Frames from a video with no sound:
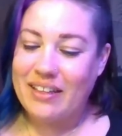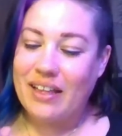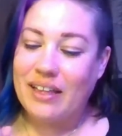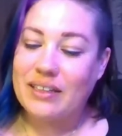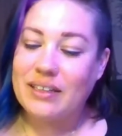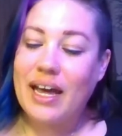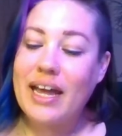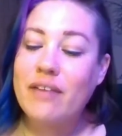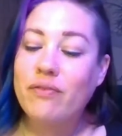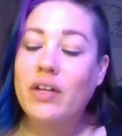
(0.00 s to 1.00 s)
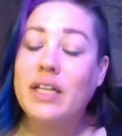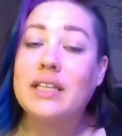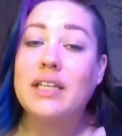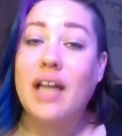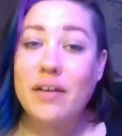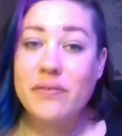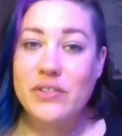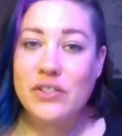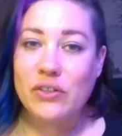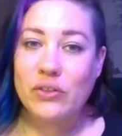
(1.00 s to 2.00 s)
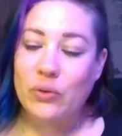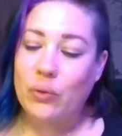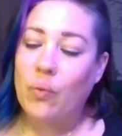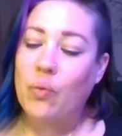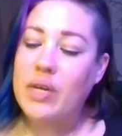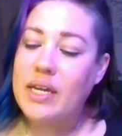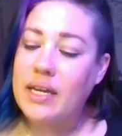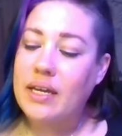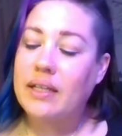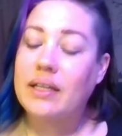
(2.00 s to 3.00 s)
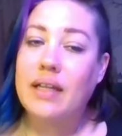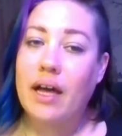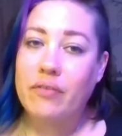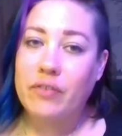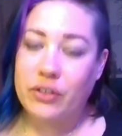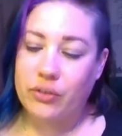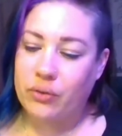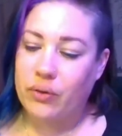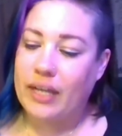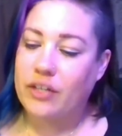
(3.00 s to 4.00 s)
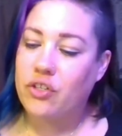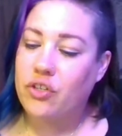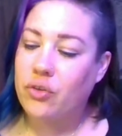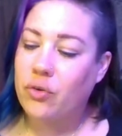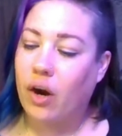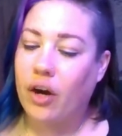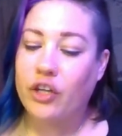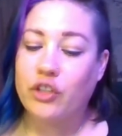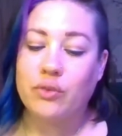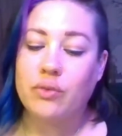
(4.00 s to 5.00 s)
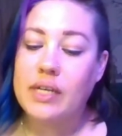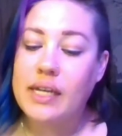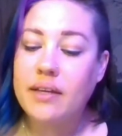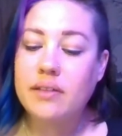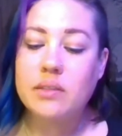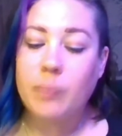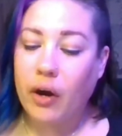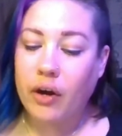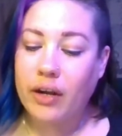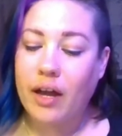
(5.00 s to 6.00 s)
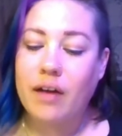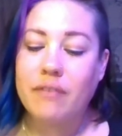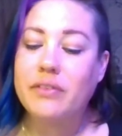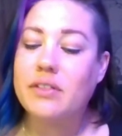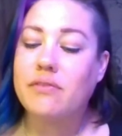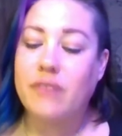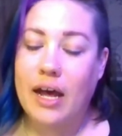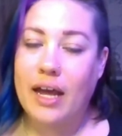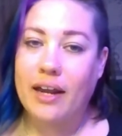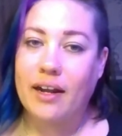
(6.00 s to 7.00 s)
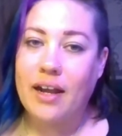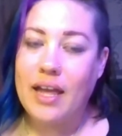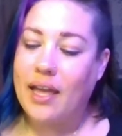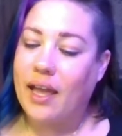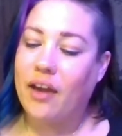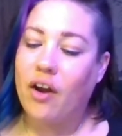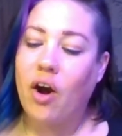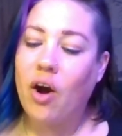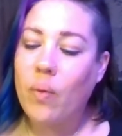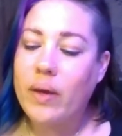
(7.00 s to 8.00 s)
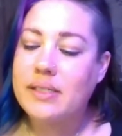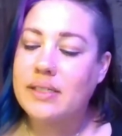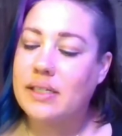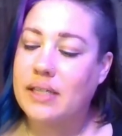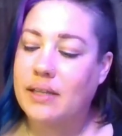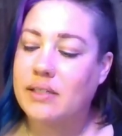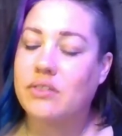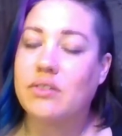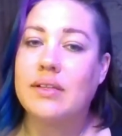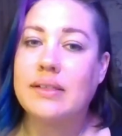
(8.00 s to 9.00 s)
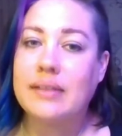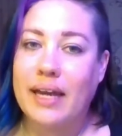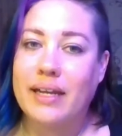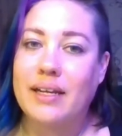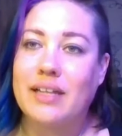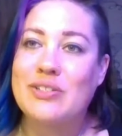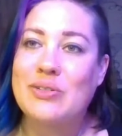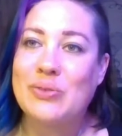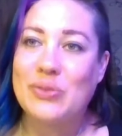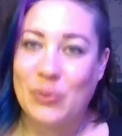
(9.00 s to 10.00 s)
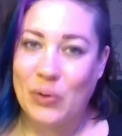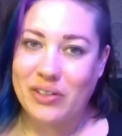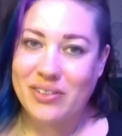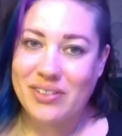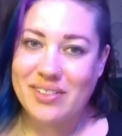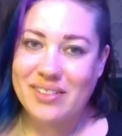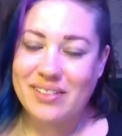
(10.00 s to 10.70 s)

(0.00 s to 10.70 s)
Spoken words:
Life loves you, we love you, and you are a unique spark of the divine and always connected to the light and to source.